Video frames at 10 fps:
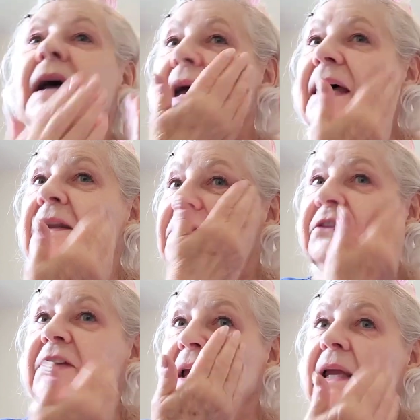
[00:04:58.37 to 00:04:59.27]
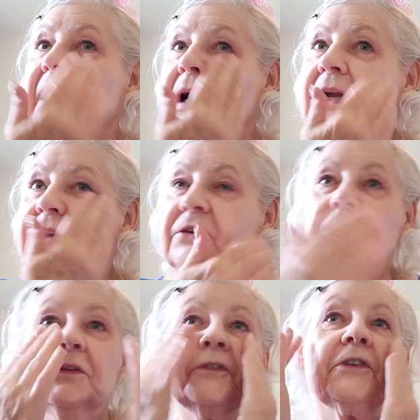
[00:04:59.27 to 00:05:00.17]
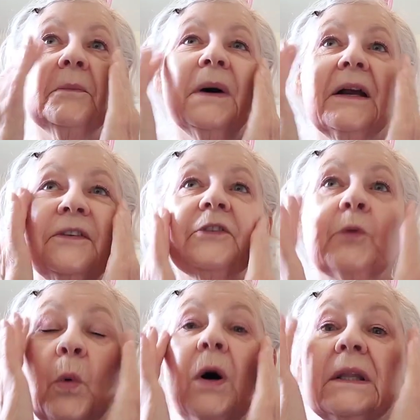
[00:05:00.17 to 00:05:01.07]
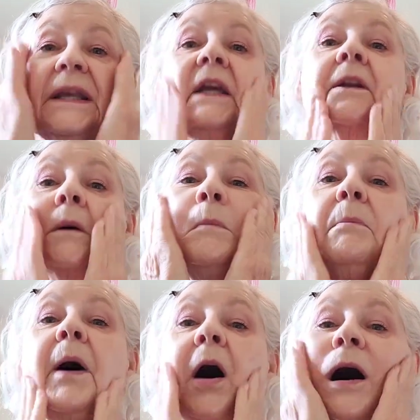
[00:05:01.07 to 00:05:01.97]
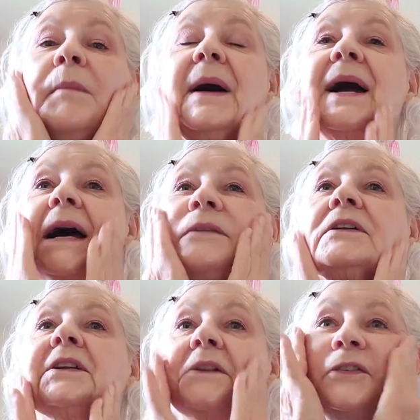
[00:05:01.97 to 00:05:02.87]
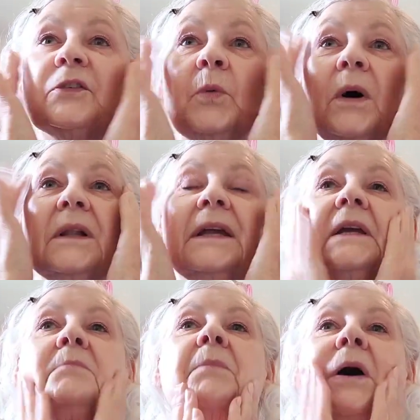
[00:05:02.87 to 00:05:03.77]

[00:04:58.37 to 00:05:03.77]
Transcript: And today I used my squalane balm. I have a little squalane